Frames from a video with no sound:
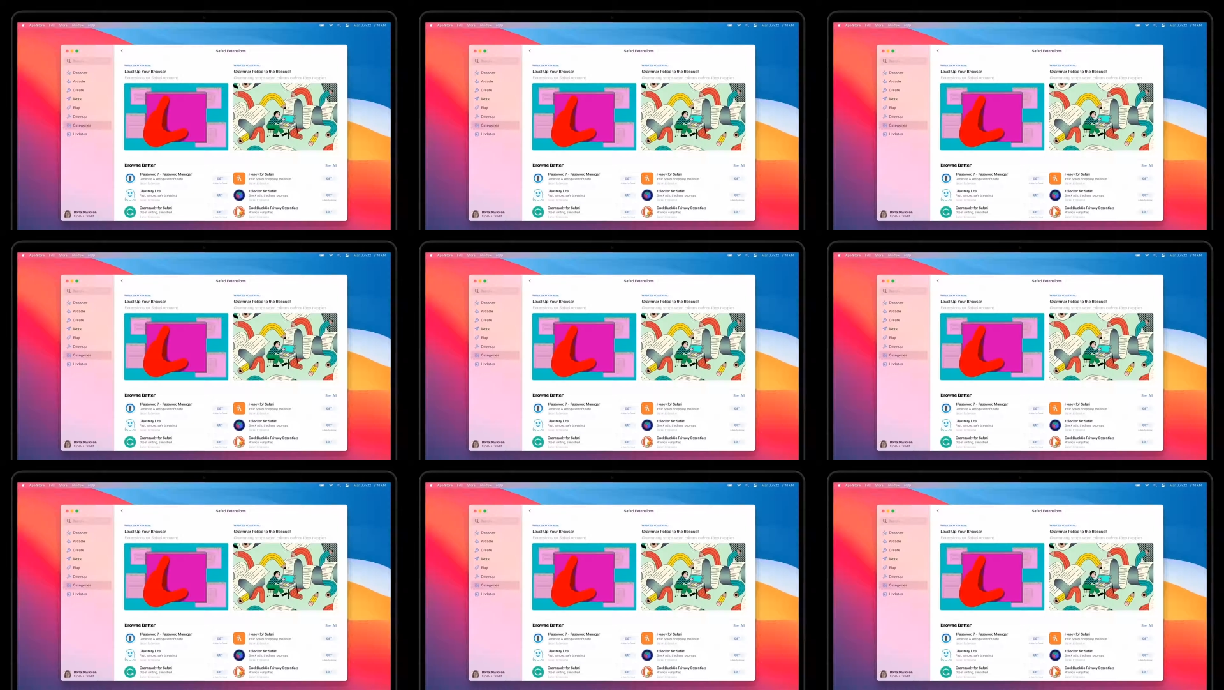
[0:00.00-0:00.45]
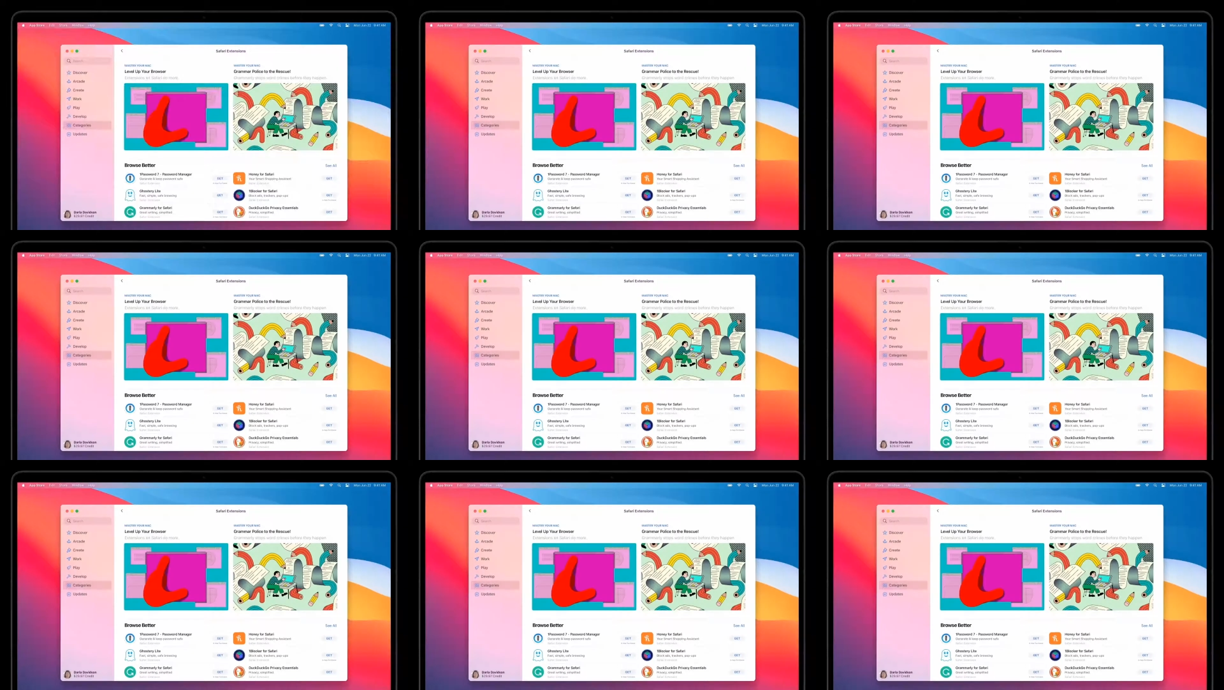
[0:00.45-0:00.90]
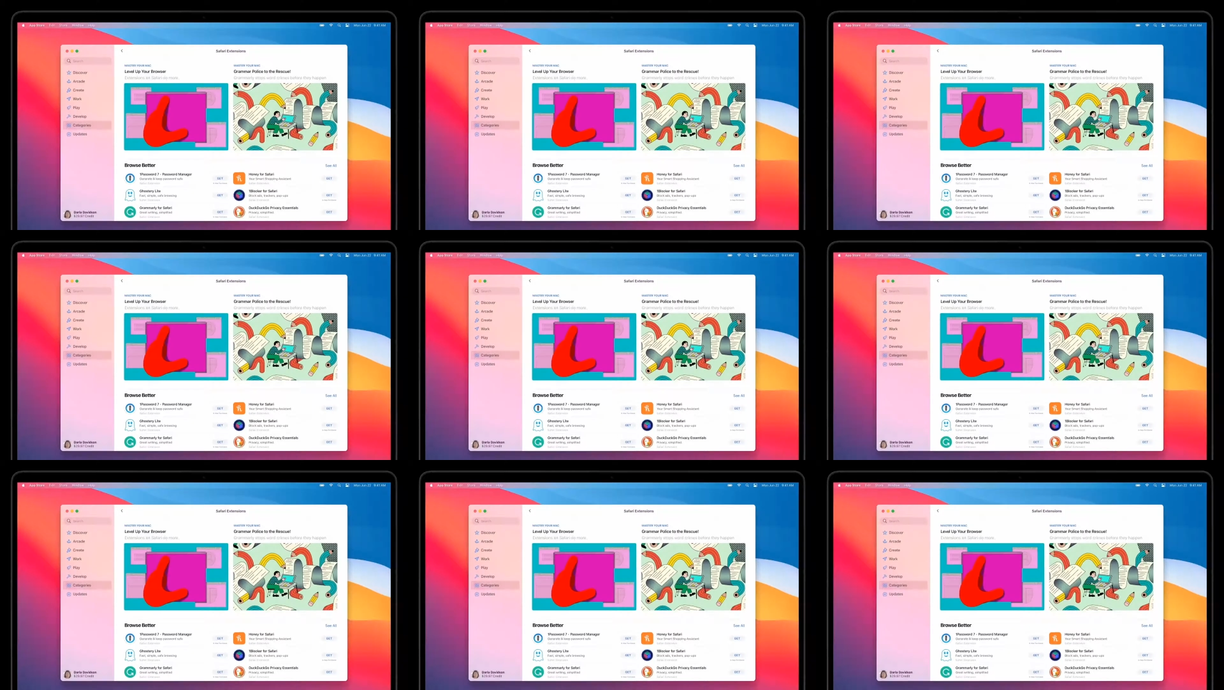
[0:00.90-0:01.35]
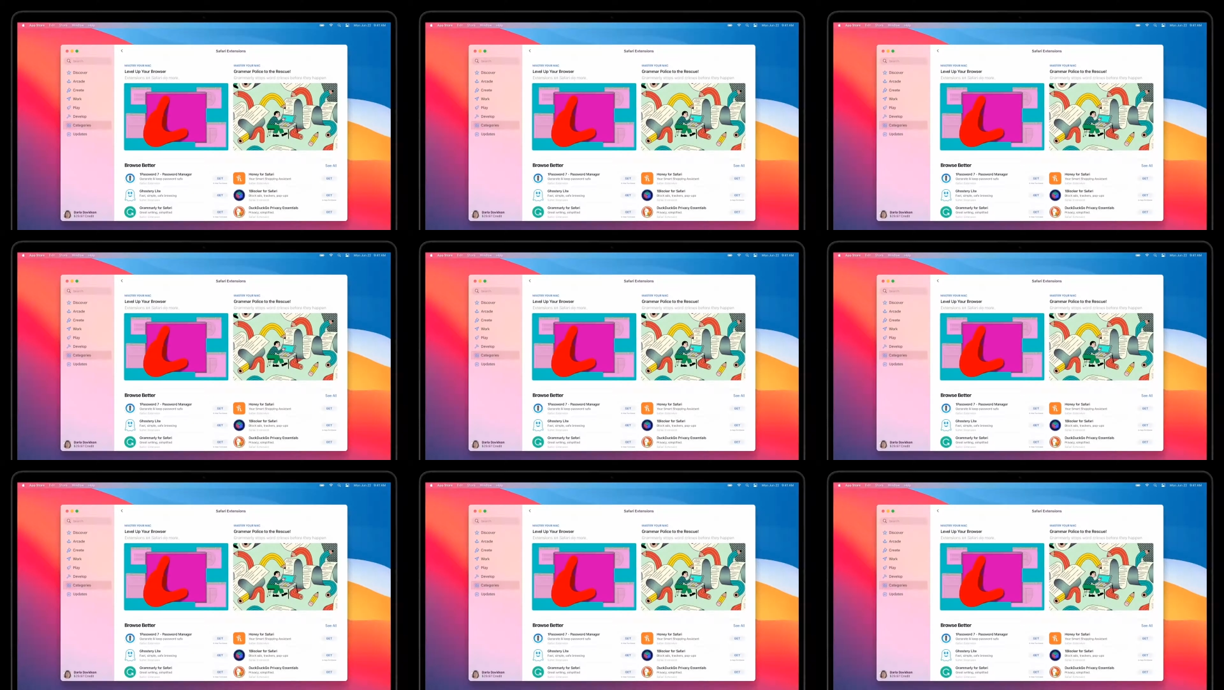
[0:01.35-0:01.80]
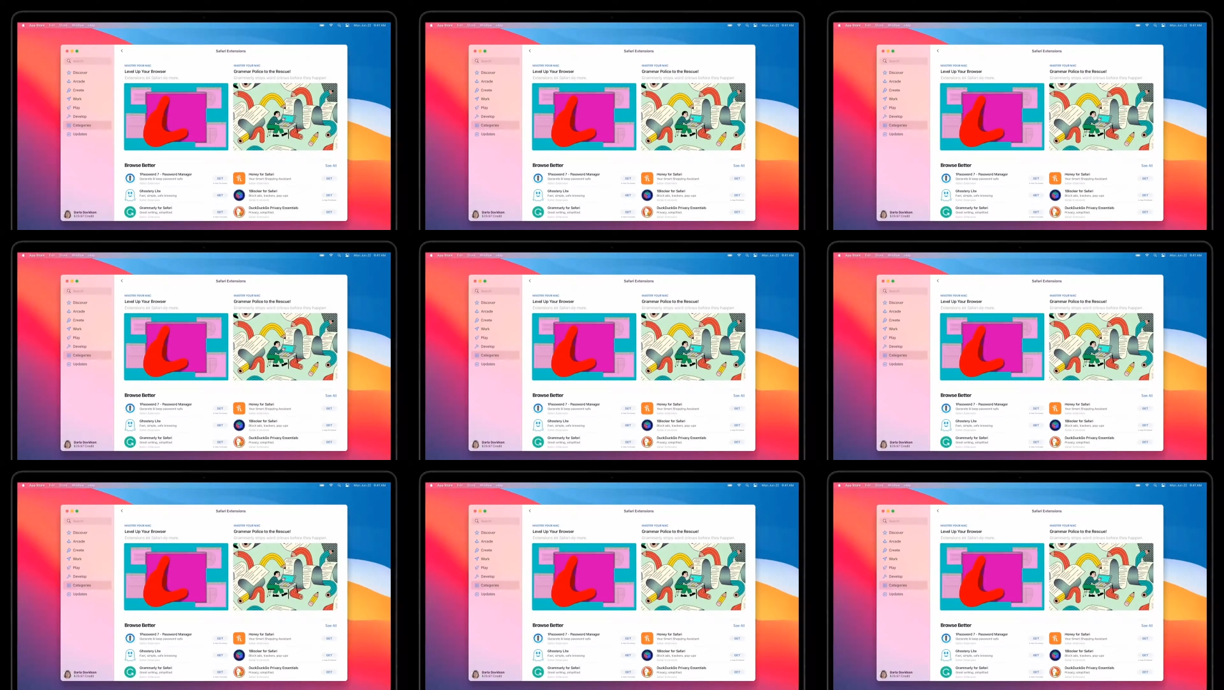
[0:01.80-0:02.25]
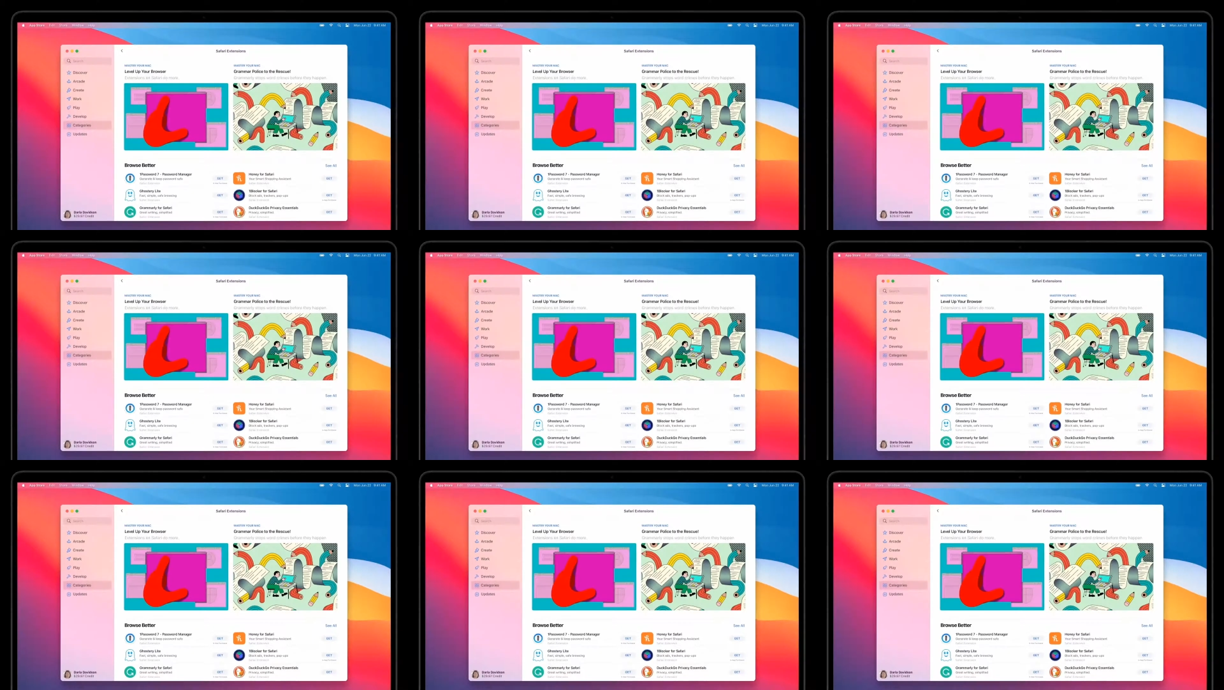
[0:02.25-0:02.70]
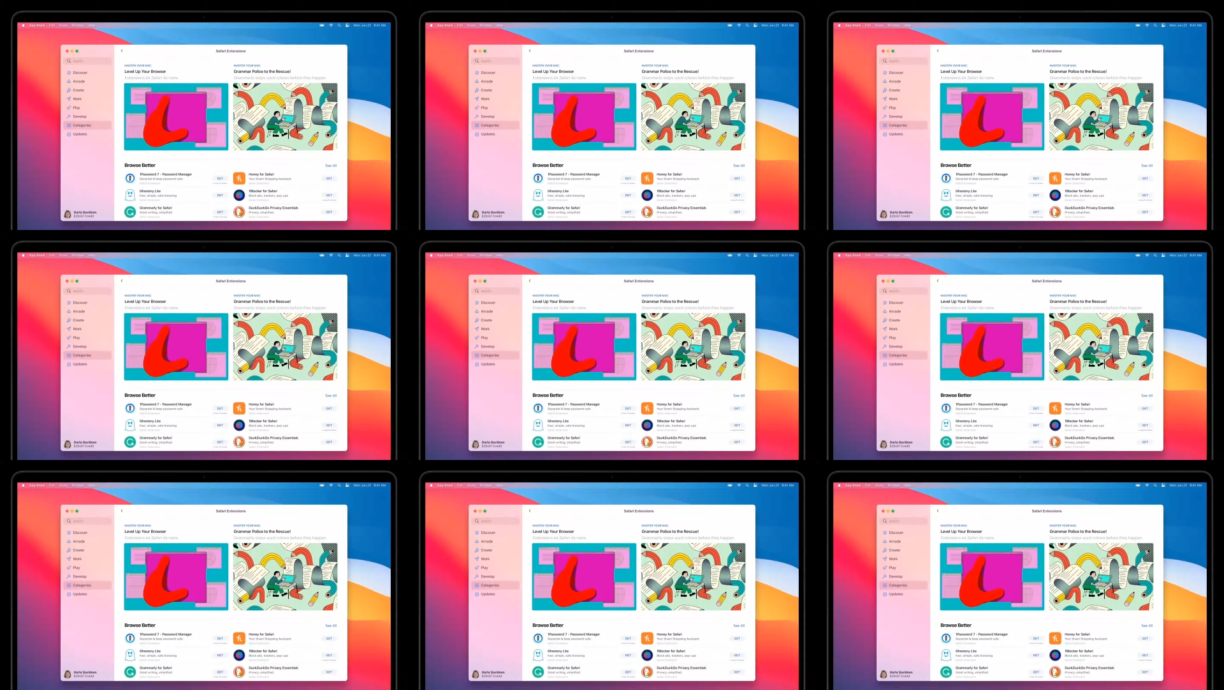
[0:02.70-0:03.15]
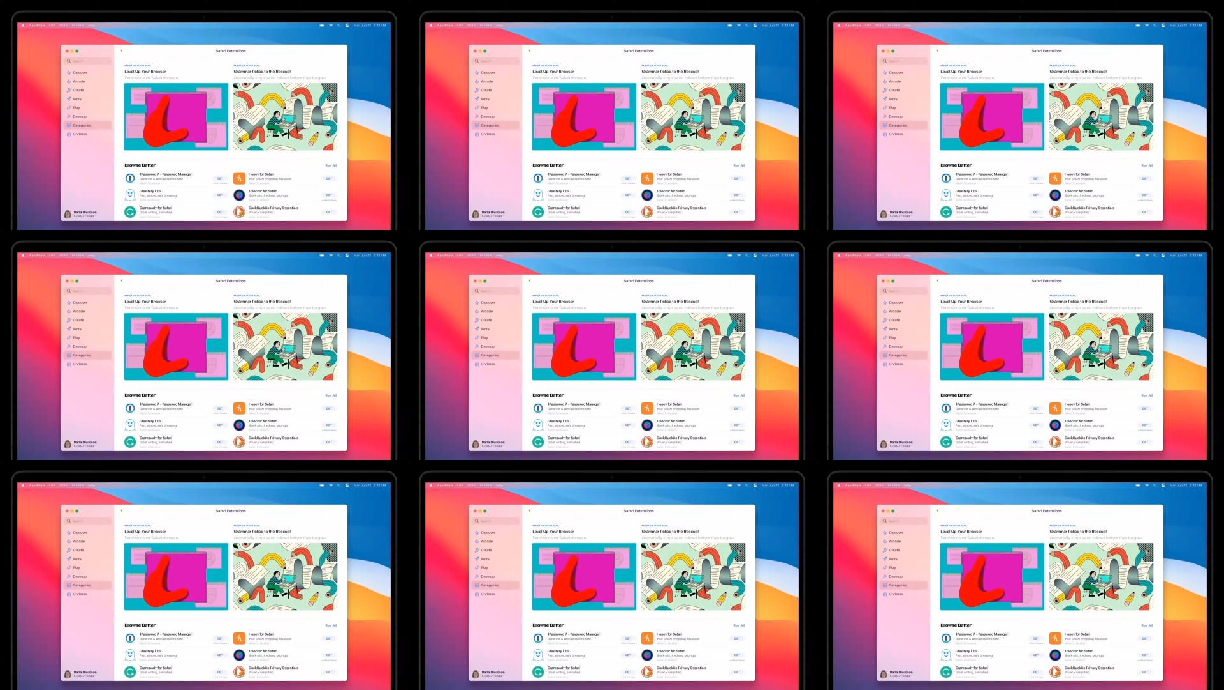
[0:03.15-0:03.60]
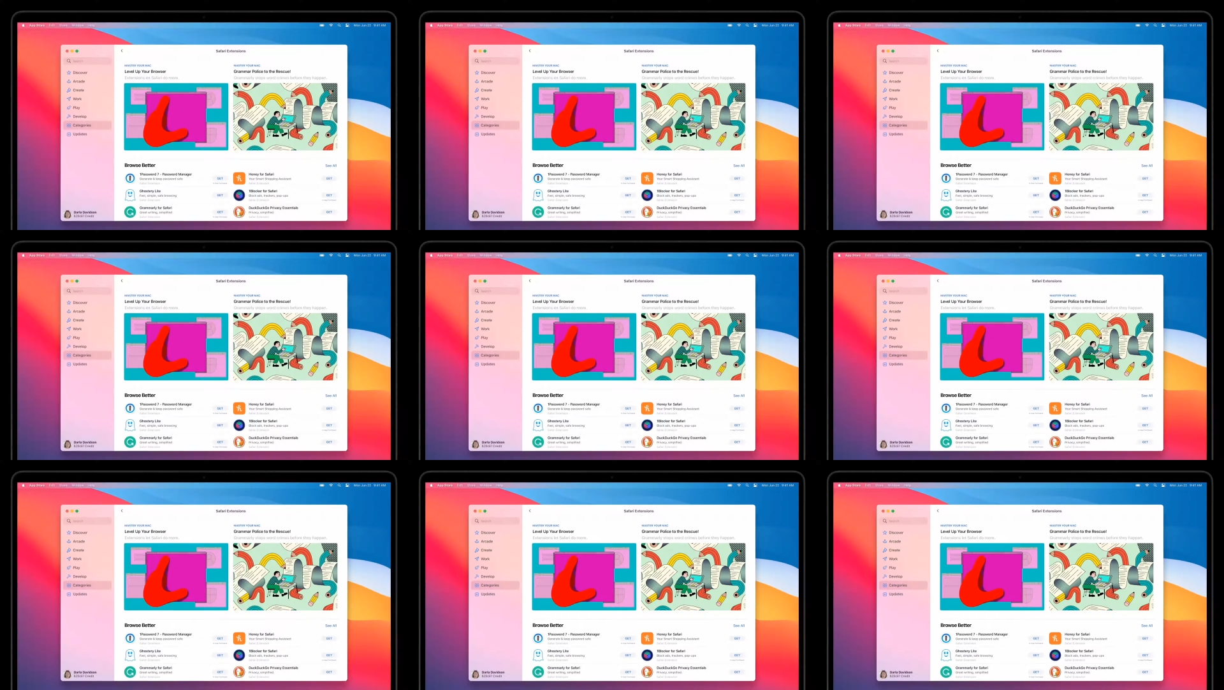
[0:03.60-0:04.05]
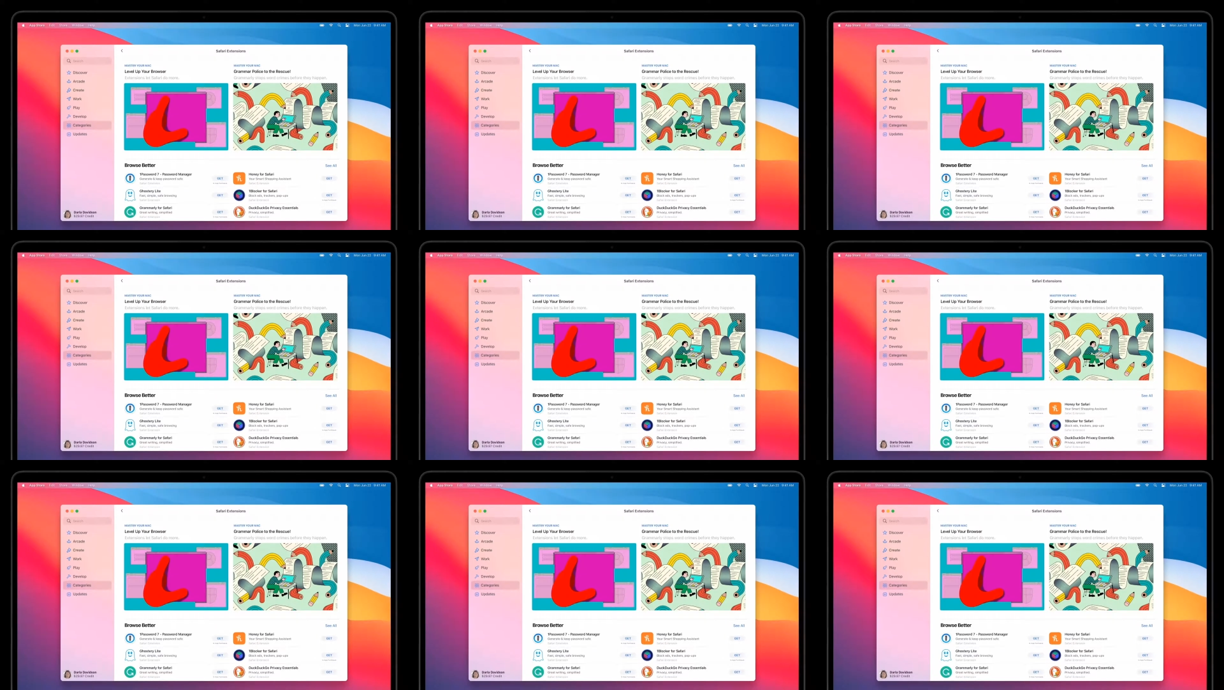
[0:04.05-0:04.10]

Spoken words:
(no speaker visible)